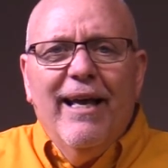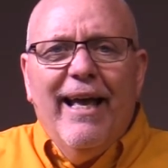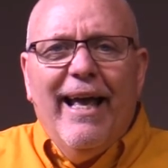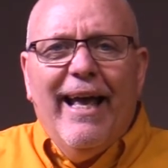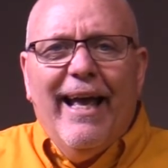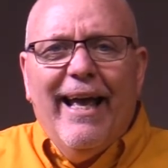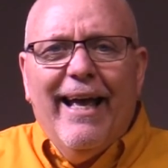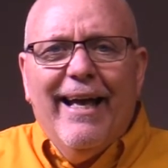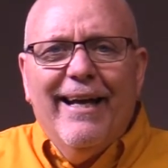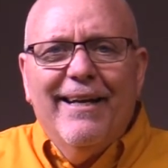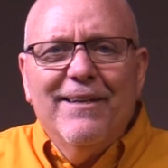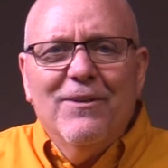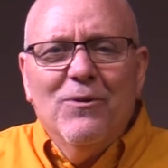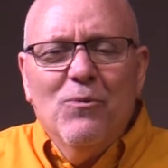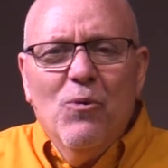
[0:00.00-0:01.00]

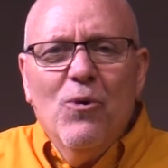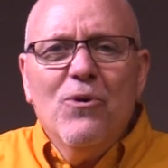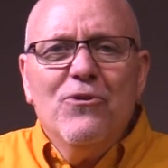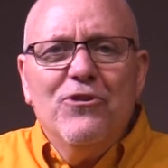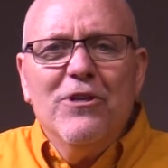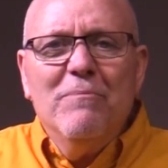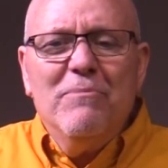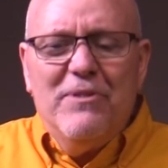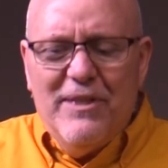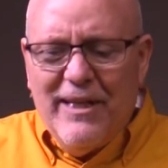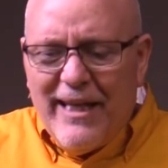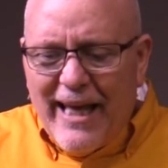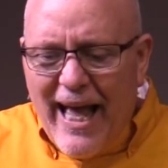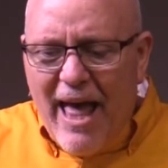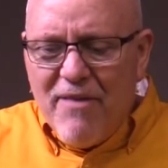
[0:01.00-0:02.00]
and worship
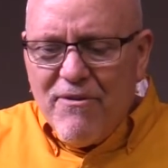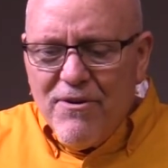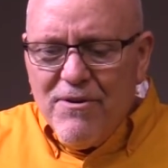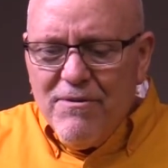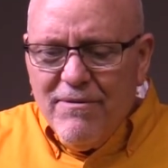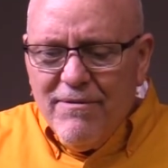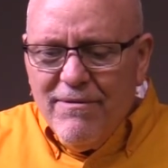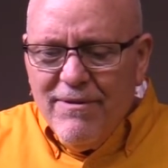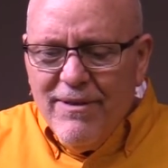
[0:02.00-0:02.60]
together.